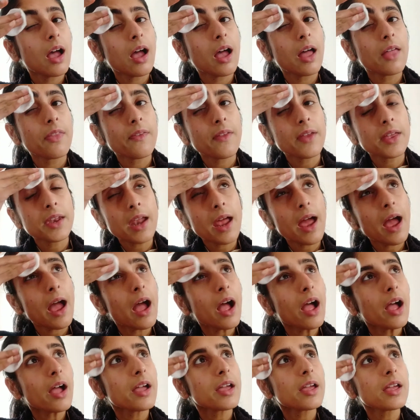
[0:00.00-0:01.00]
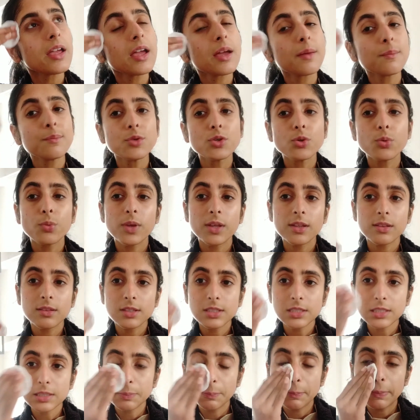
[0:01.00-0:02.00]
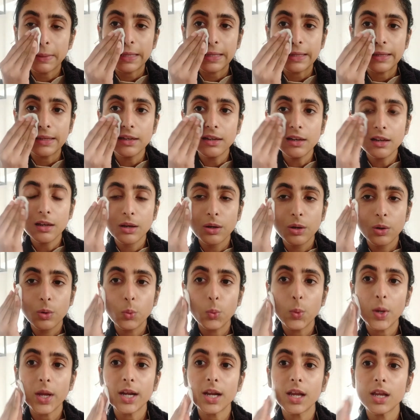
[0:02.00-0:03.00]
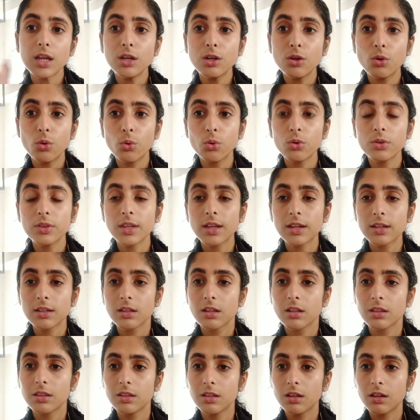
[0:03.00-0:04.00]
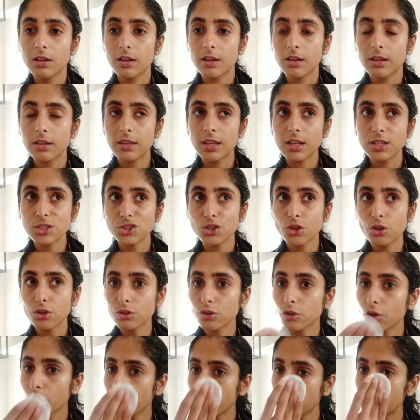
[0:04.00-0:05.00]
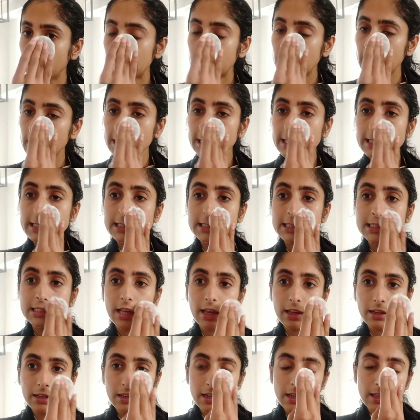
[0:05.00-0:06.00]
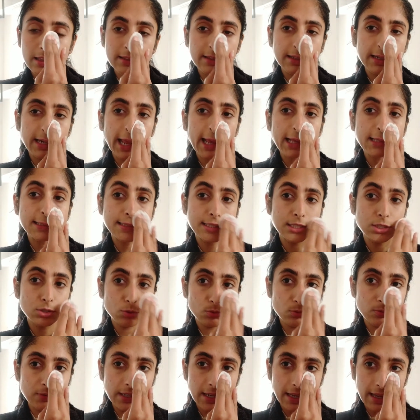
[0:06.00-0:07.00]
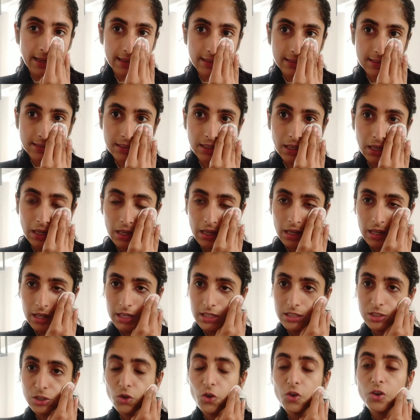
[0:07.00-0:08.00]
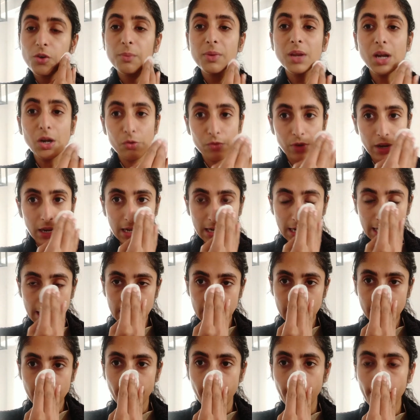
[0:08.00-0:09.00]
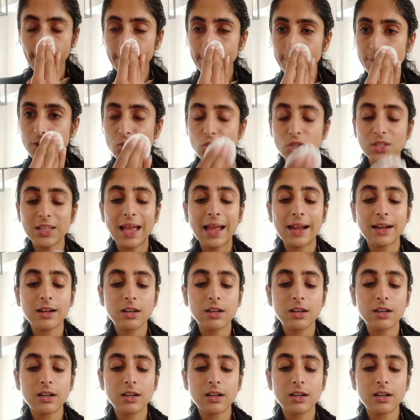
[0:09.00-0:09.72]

that I am doing this peel when I know that there's not going to be any sun in the next 2 days. It's going to be raining here, so the